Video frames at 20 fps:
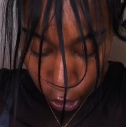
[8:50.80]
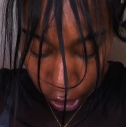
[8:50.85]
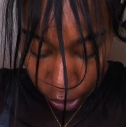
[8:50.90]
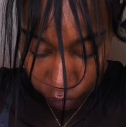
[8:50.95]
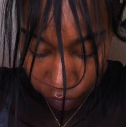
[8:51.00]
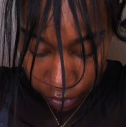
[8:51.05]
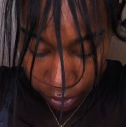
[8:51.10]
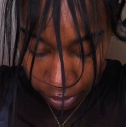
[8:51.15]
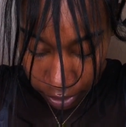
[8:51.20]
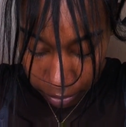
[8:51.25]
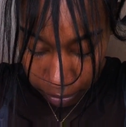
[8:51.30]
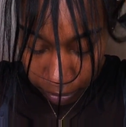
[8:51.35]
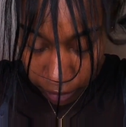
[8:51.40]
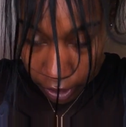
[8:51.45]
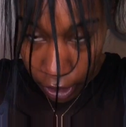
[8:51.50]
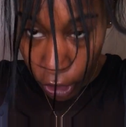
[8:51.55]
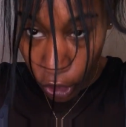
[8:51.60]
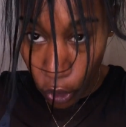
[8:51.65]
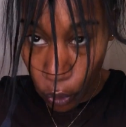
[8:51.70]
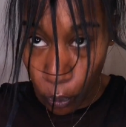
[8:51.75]
curving them,
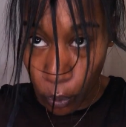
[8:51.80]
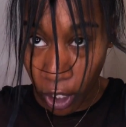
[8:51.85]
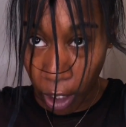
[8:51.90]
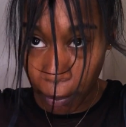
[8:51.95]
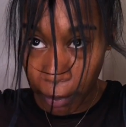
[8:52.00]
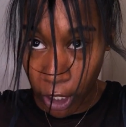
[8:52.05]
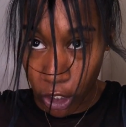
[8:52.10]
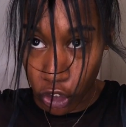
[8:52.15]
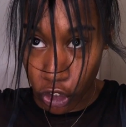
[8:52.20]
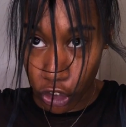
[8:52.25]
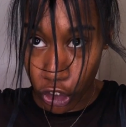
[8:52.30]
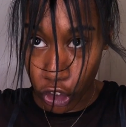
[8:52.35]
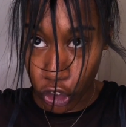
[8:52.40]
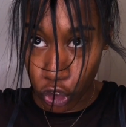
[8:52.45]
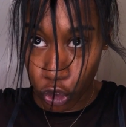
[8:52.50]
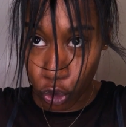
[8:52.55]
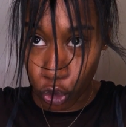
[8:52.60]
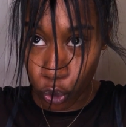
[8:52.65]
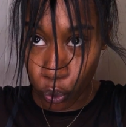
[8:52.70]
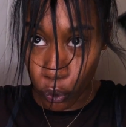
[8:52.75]
and you want to make sure
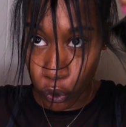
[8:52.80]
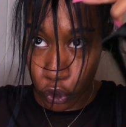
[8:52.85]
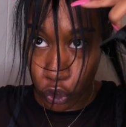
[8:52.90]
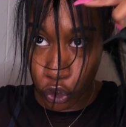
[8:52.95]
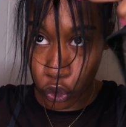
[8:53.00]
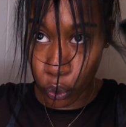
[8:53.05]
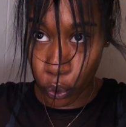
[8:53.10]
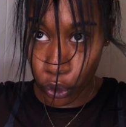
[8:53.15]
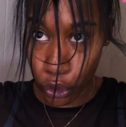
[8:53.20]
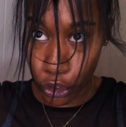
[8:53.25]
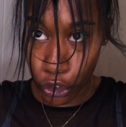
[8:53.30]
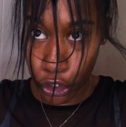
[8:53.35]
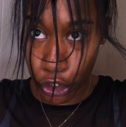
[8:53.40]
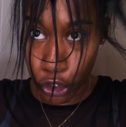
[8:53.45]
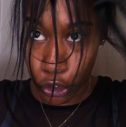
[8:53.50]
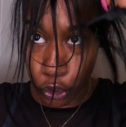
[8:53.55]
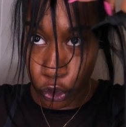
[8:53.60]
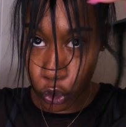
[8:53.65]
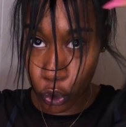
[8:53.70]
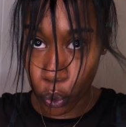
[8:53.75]
that you do it shorter
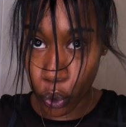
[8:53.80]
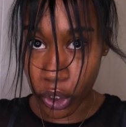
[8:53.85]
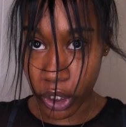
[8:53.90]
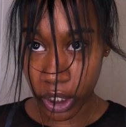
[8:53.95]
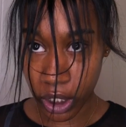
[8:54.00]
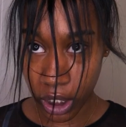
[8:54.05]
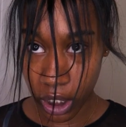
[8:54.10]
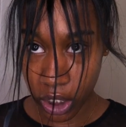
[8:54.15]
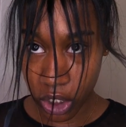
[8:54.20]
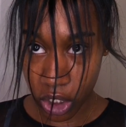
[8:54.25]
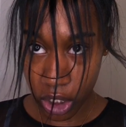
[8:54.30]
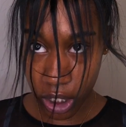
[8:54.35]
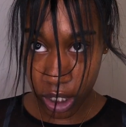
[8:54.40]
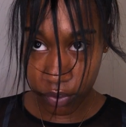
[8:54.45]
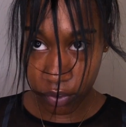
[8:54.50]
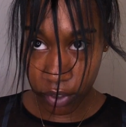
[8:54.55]
and shorter each and